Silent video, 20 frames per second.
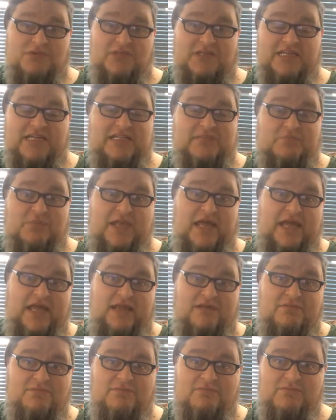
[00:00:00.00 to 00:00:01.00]
At I get to play
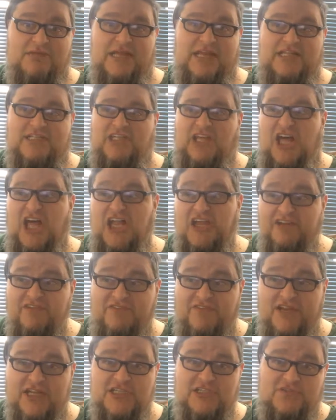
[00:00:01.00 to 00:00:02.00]
it in its
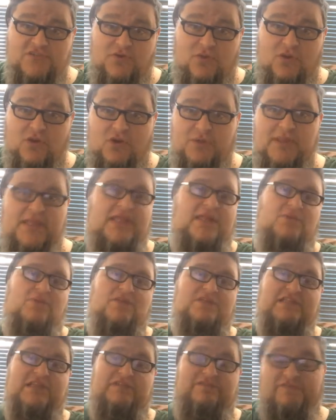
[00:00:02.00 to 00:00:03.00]
unfinished form, and then
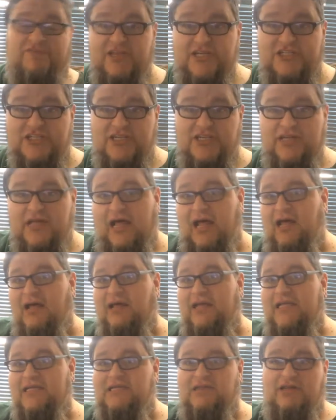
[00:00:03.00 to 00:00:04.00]
once they finish it, uh,
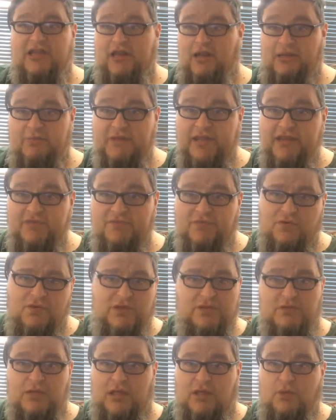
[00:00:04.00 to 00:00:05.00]
I guess I'll get an update
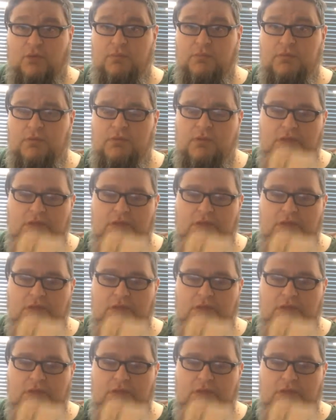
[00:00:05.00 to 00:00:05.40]
for it. I hope.